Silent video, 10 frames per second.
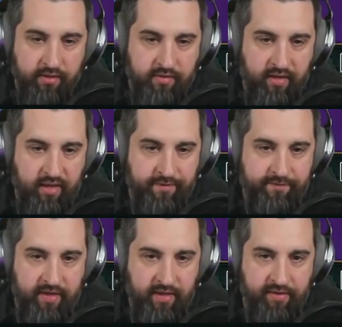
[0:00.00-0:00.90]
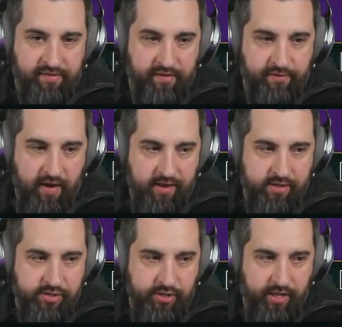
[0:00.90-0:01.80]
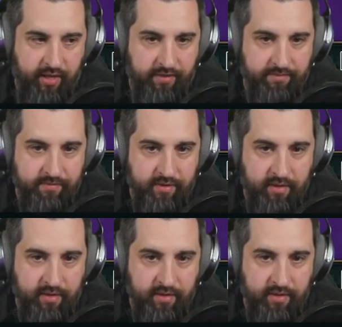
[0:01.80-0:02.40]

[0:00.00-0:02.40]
TFT is a strategy game.